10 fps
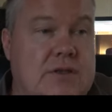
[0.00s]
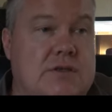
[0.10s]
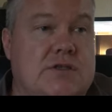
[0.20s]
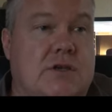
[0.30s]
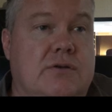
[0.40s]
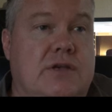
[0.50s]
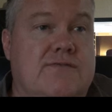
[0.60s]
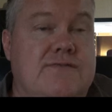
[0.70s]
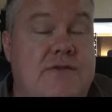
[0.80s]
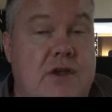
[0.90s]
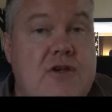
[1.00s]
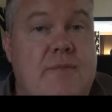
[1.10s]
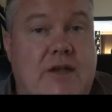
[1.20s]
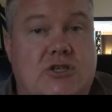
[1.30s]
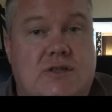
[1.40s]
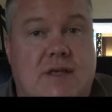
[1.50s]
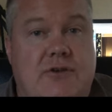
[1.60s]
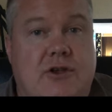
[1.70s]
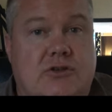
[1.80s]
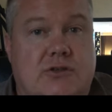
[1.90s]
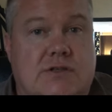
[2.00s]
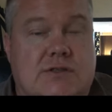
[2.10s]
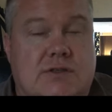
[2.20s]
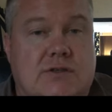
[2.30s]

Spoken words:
So it's very much in their interests